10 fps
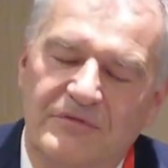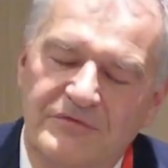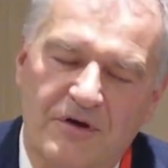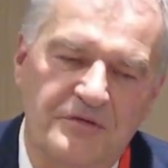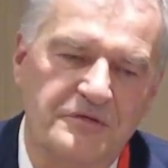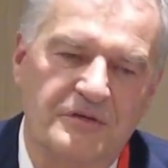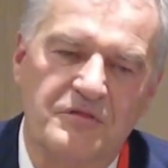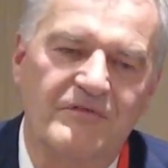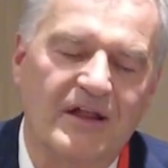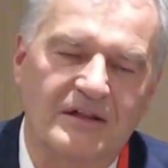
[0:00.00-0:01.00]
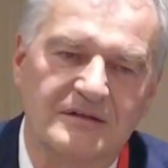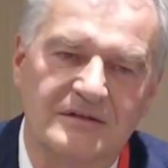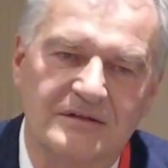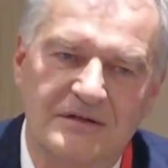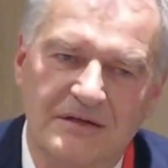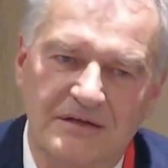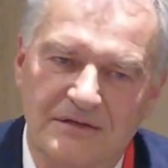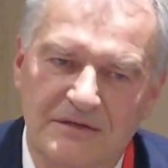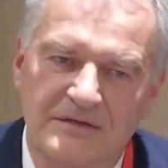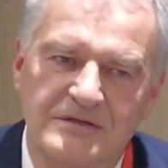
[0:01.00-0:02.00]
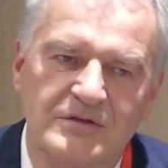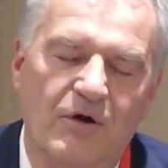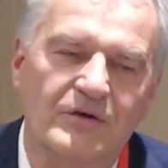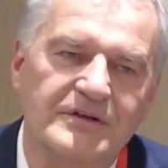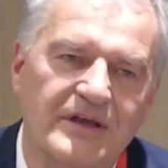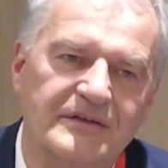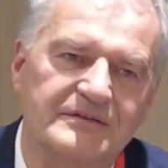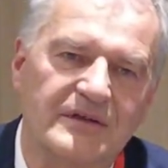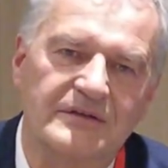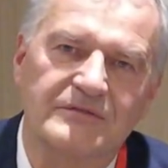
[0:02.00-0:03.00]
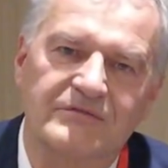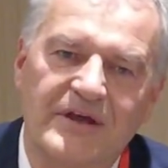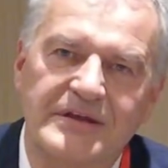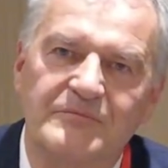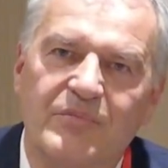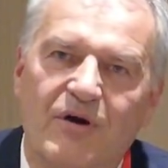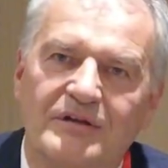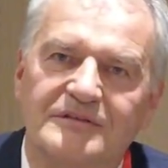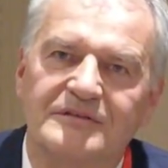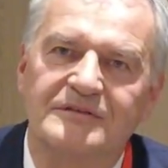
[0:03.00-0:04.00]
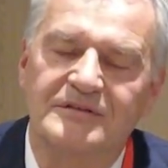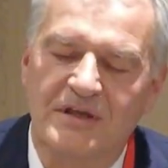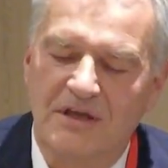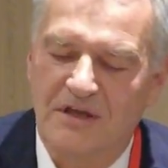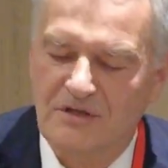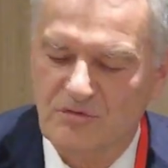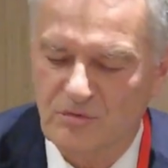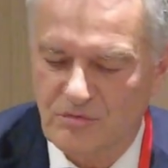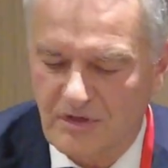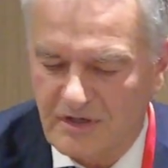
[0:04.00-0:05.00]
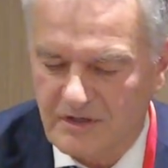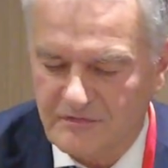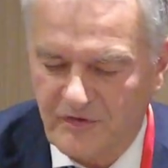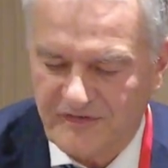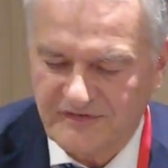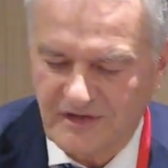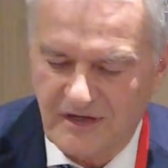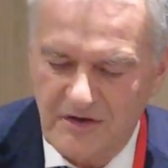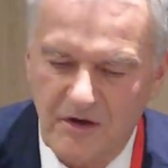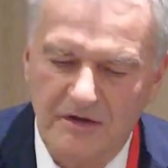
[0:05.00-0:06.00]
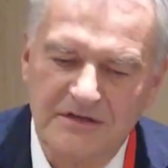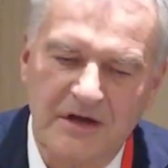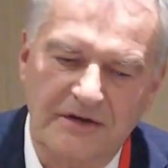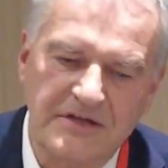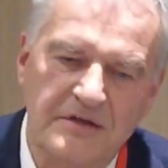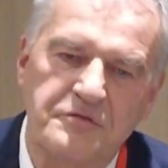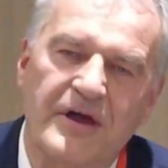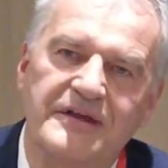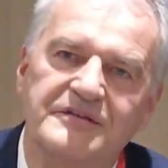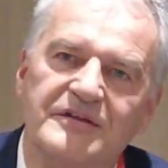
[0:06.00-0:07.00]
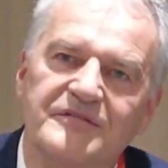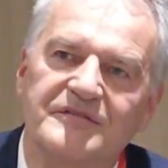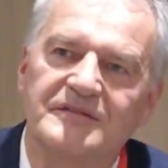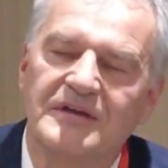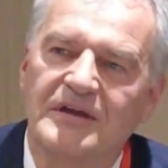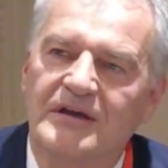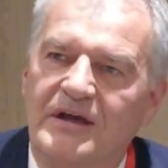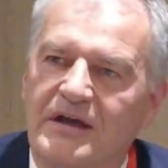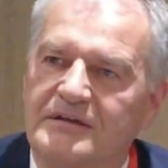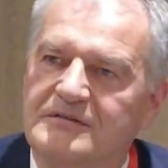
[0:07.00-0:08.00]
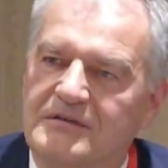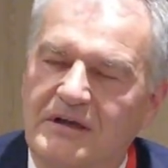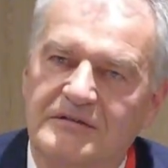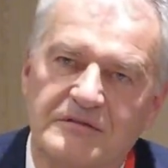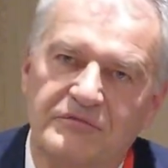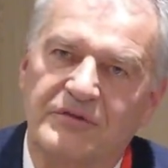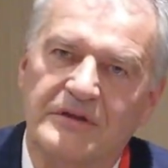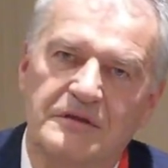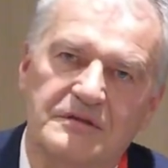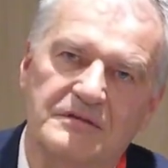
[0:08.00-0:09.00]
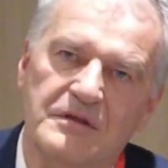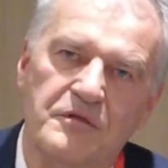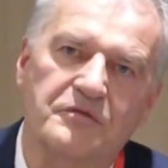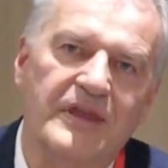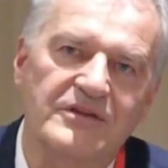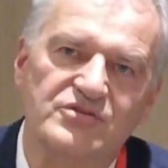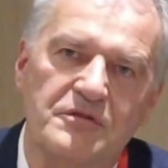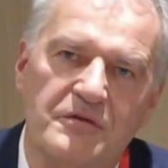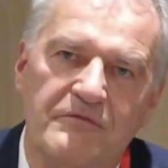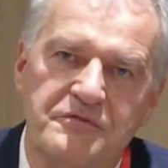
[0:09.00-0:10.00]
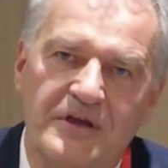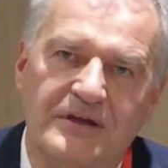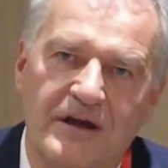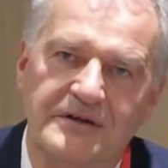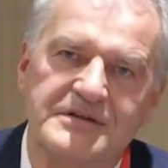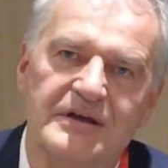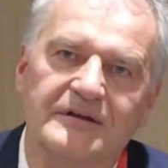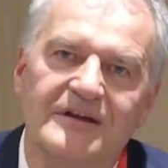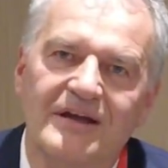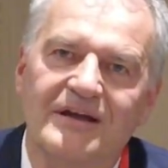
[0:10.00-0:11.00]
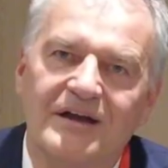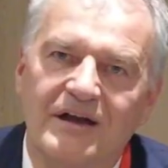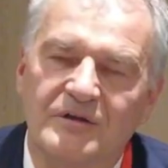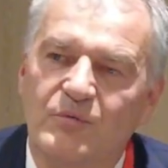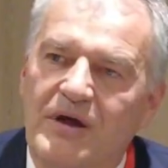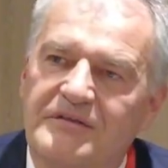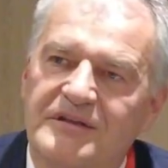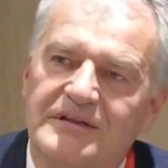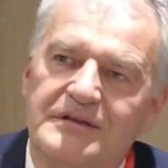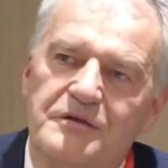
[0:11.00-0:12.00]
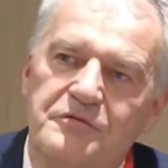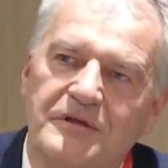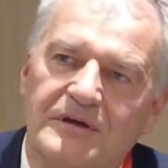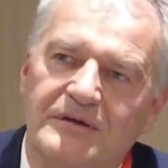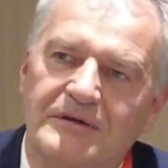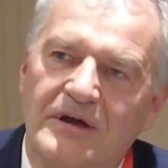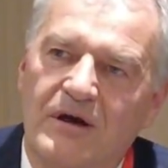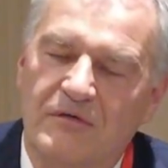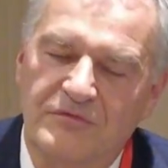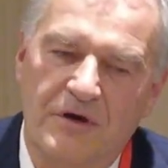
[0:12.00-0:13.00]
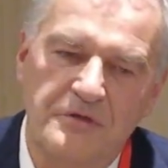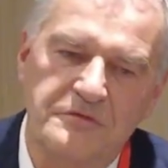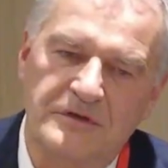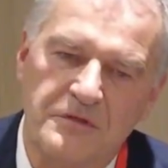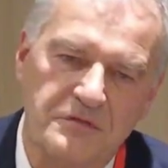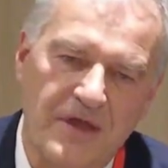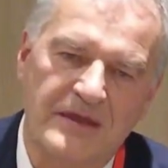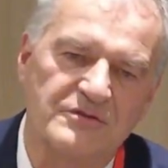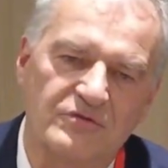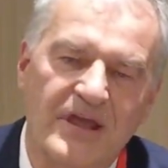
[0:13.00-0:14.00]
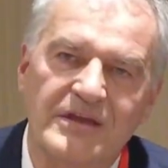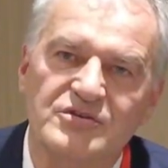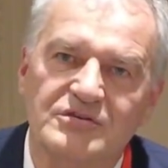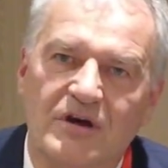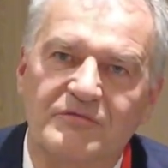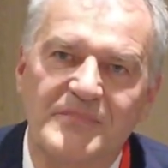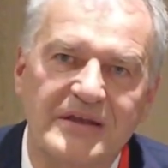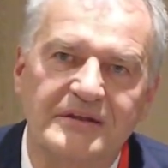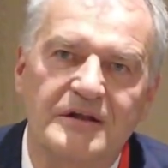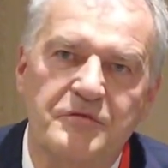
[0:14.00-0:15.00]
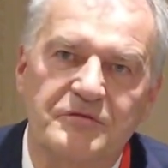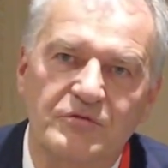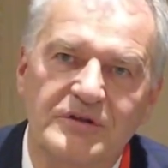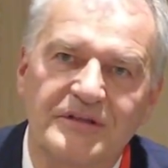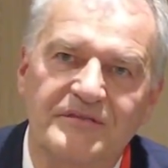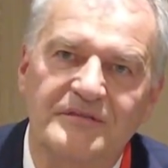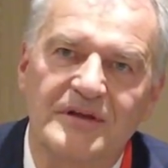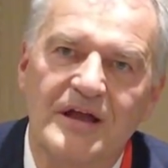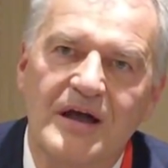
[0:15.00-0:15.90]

course it's well known and very important to foster early career scientists and at different stages of their career. And one thing is, of course, it is education of medical students,